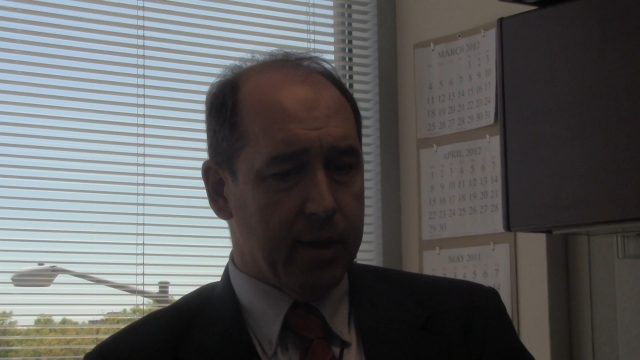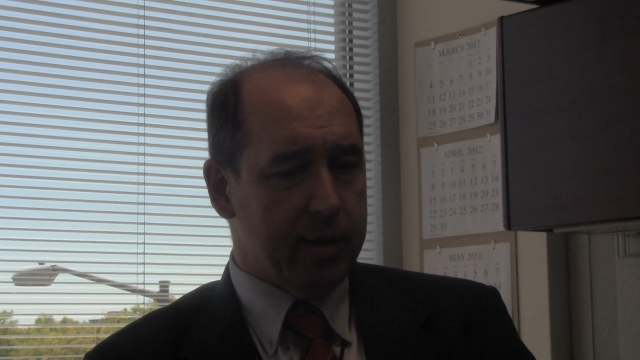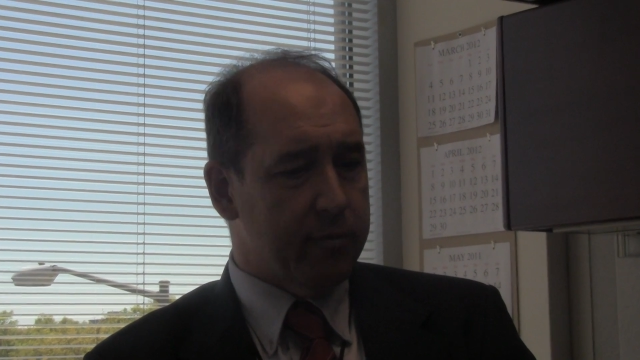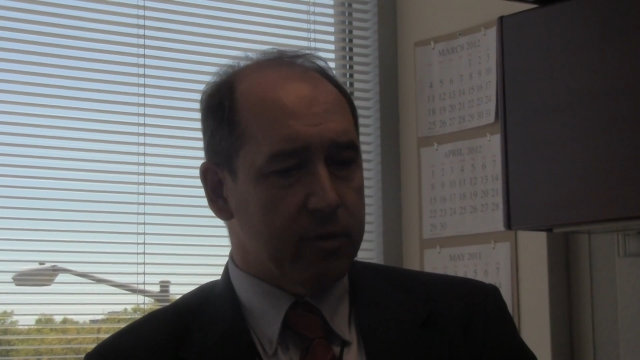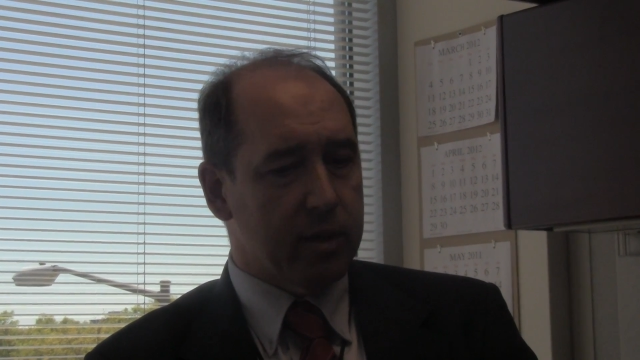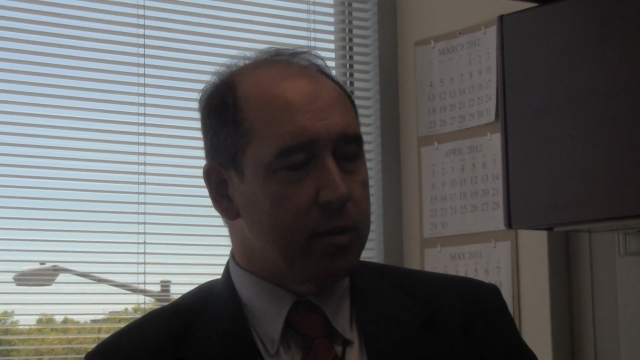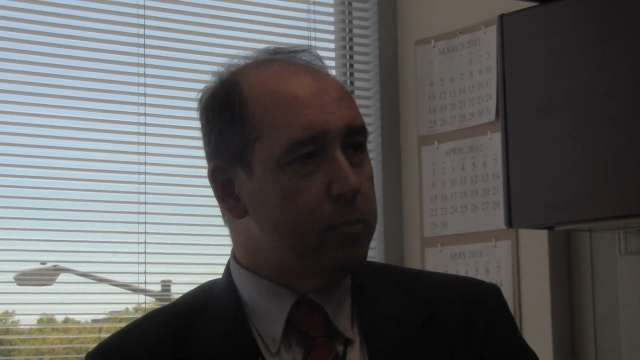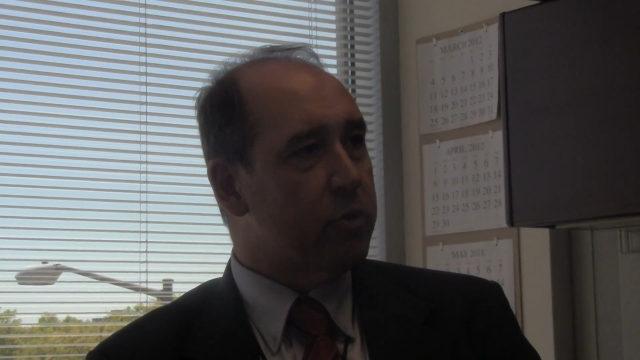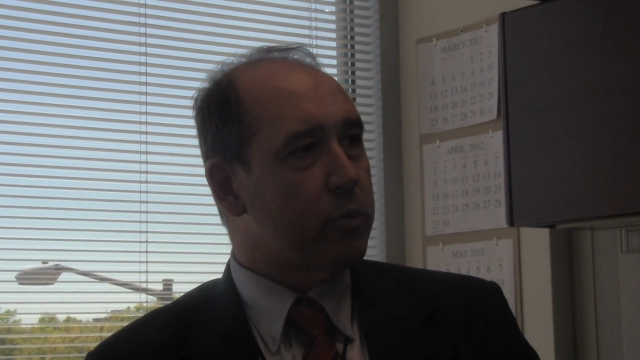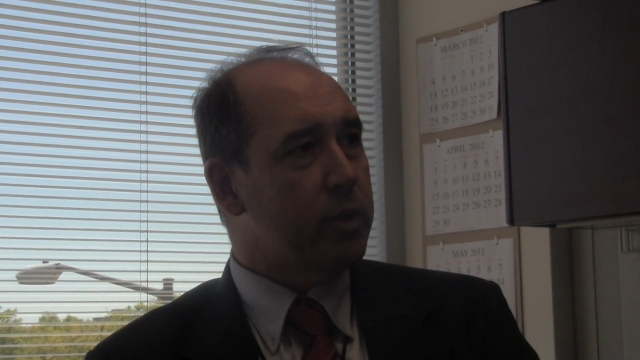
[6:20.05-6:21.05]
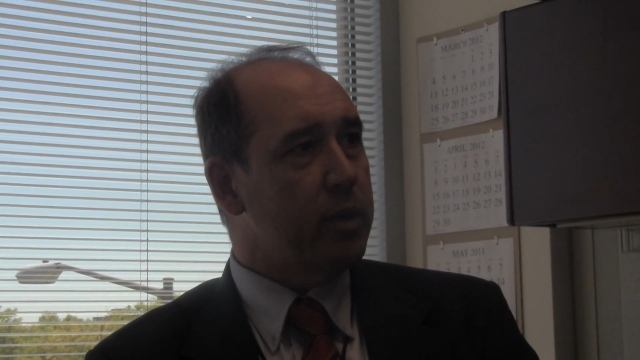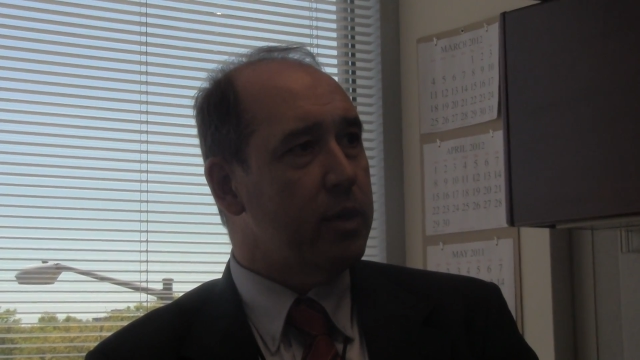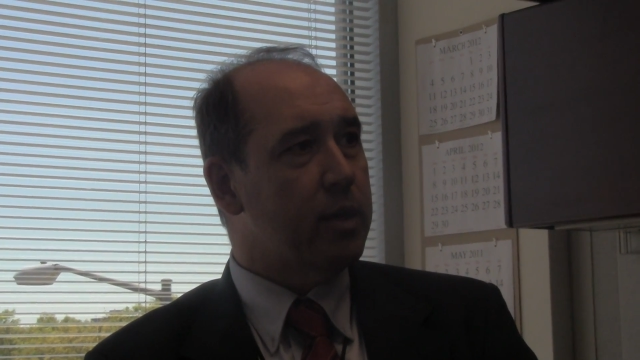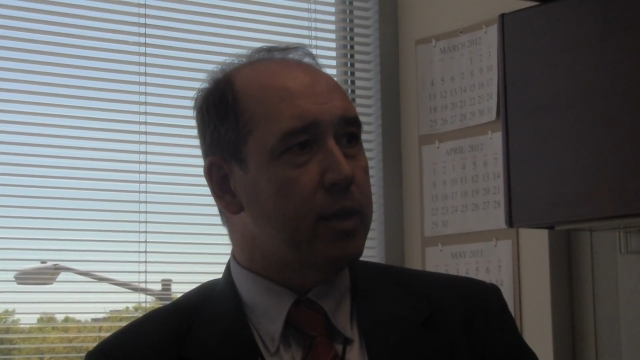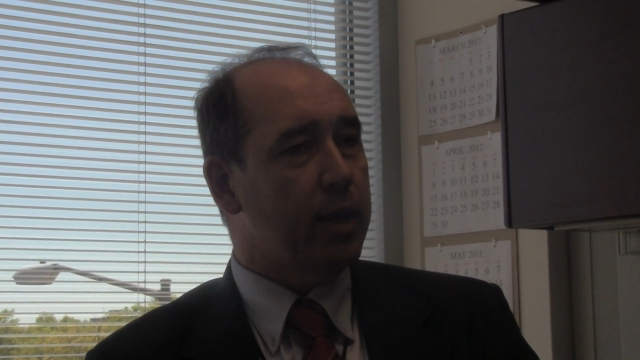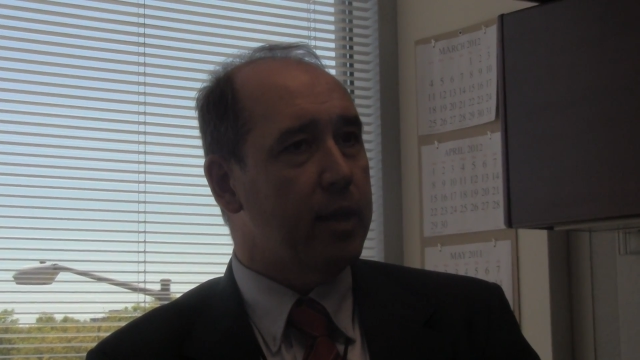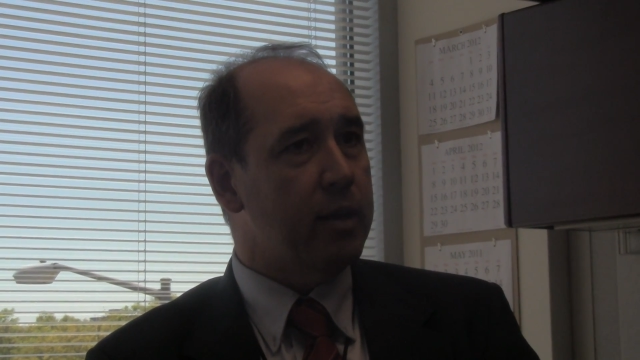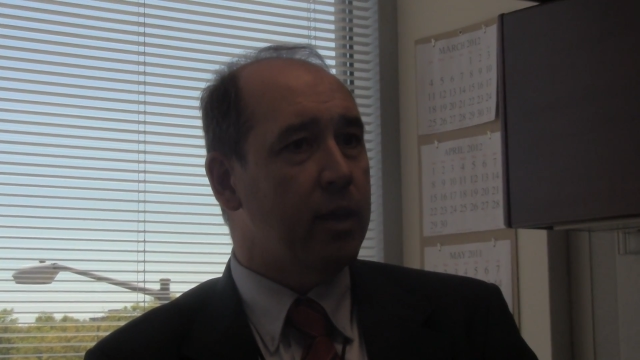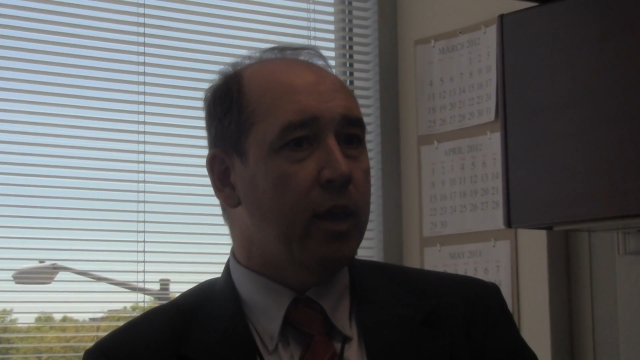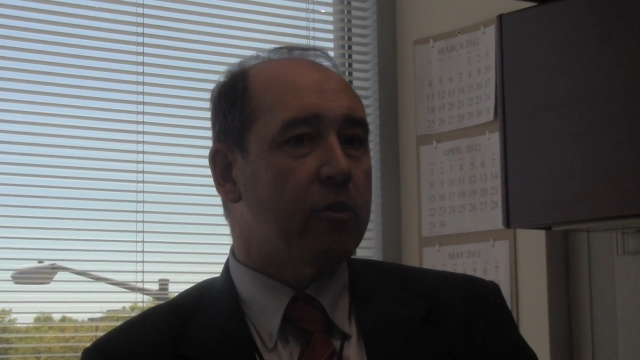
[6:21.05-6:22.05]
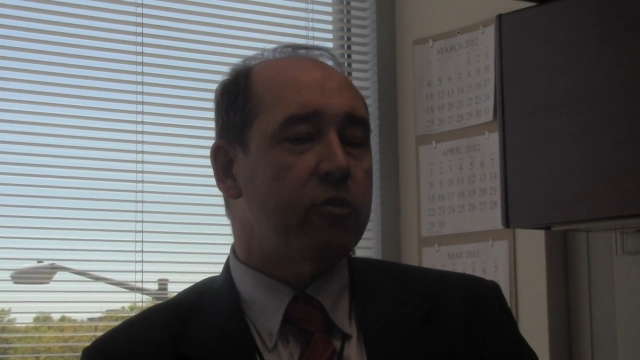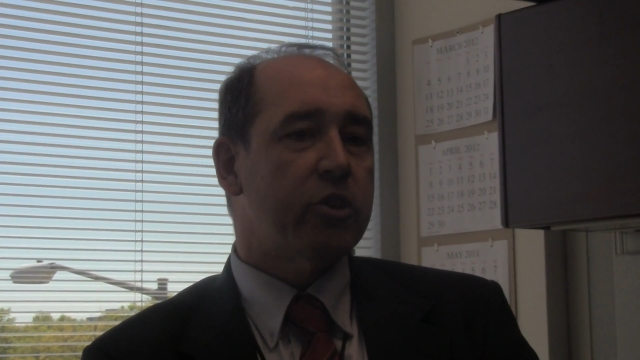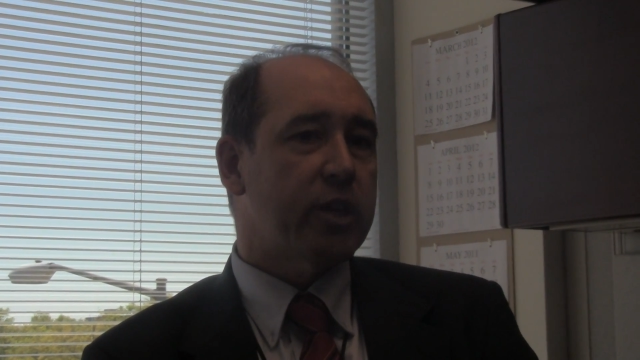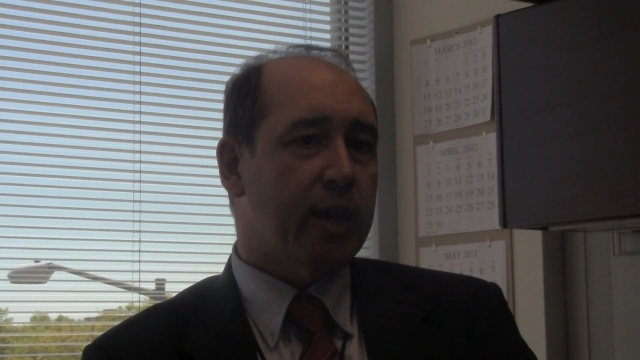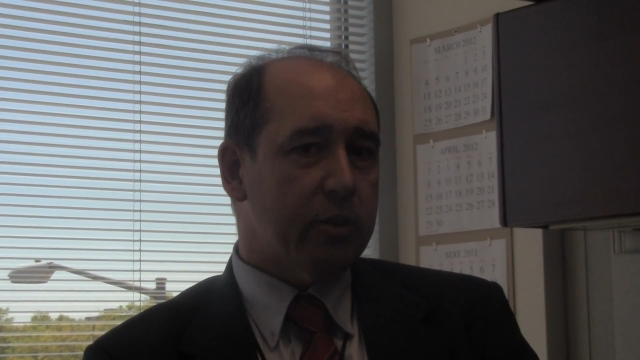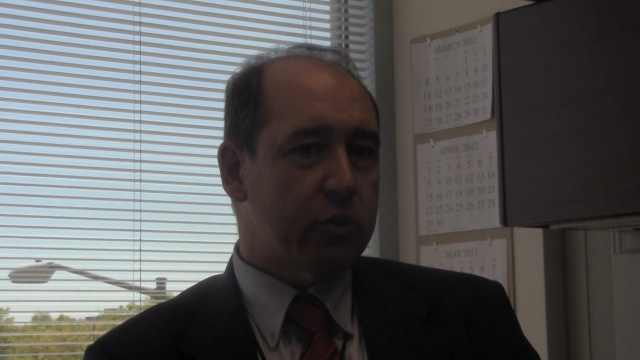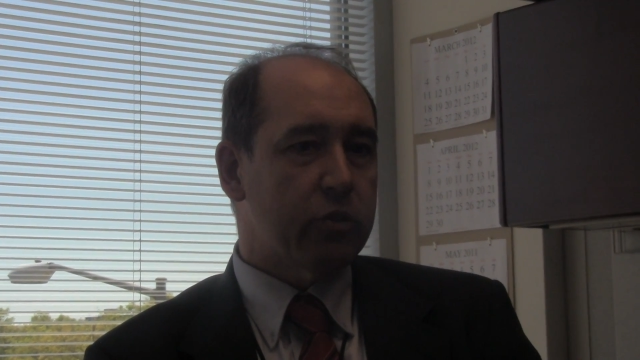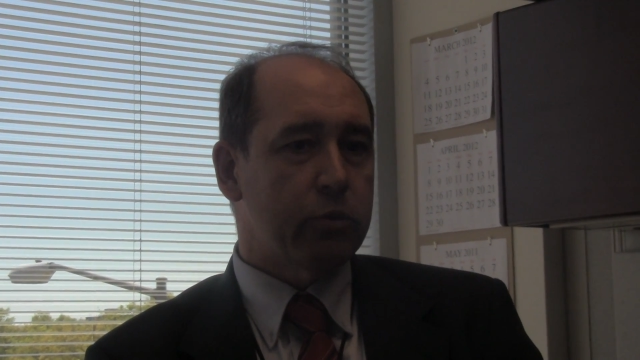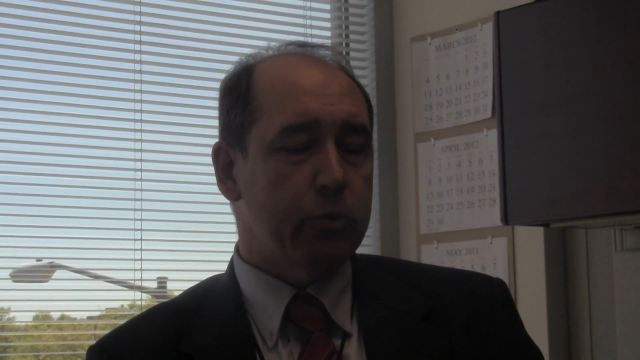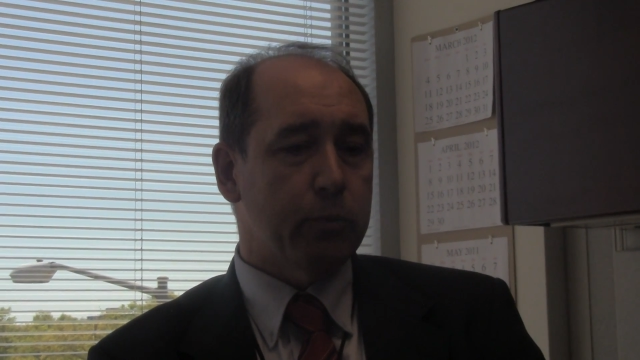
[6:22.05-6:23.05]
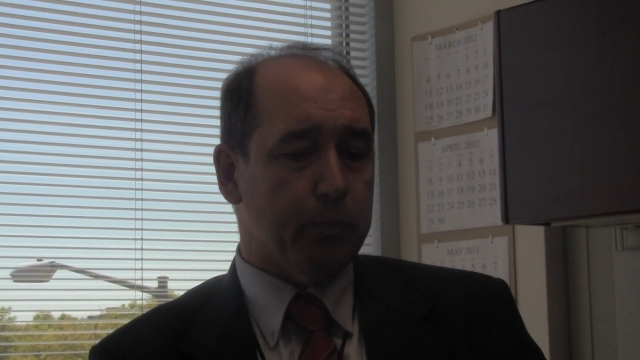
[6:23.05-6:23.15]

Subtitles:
and everything in between, and reaching out to,